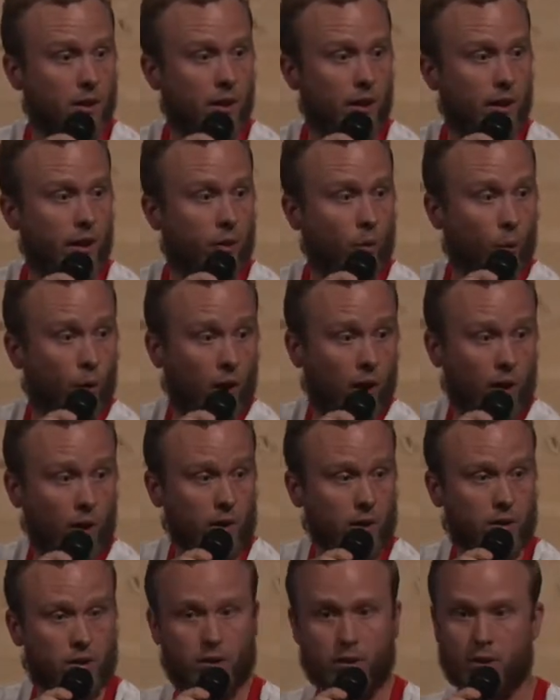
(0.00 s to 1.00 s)
It
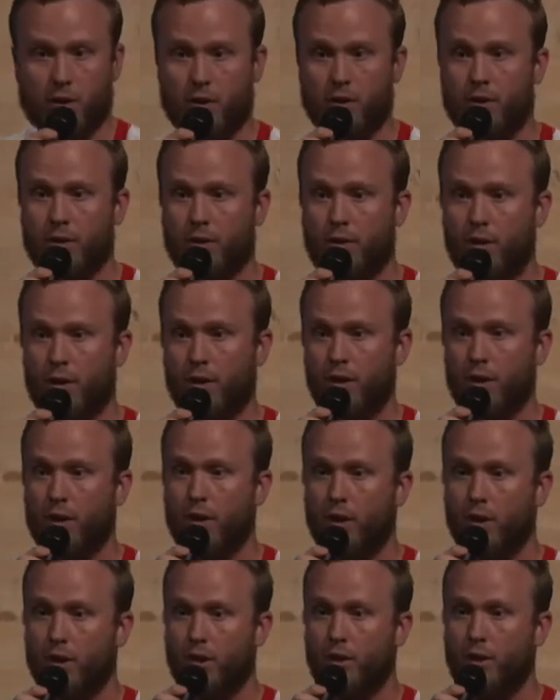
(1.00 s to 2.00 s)
works.
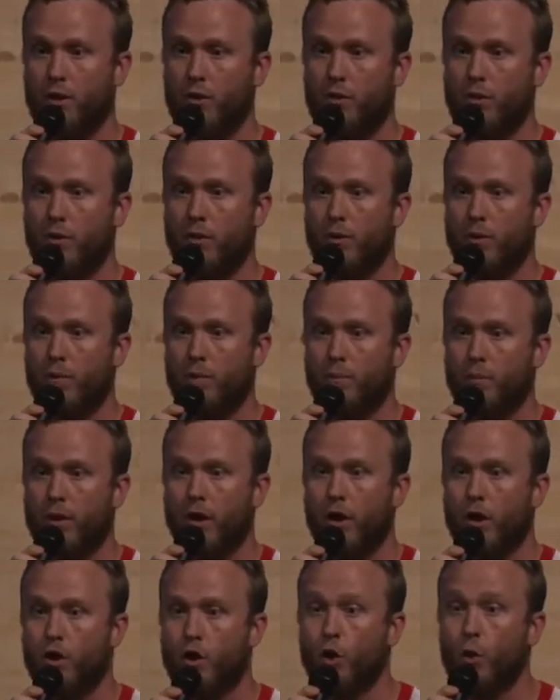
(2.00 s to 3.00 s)

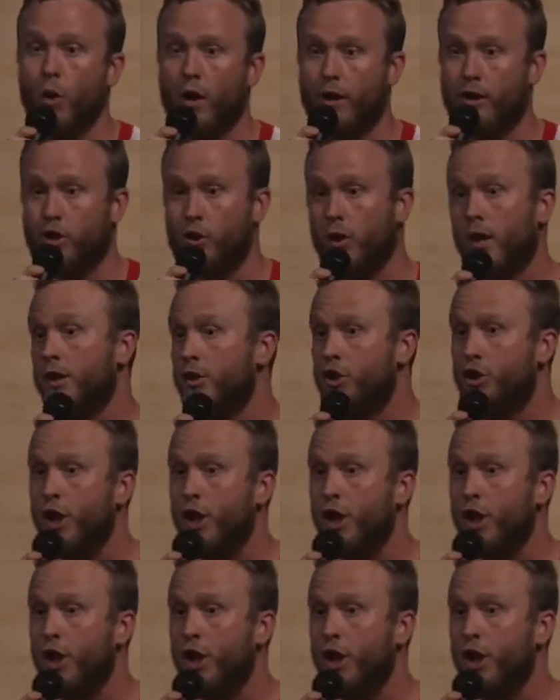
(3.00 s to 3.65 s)
You want to trust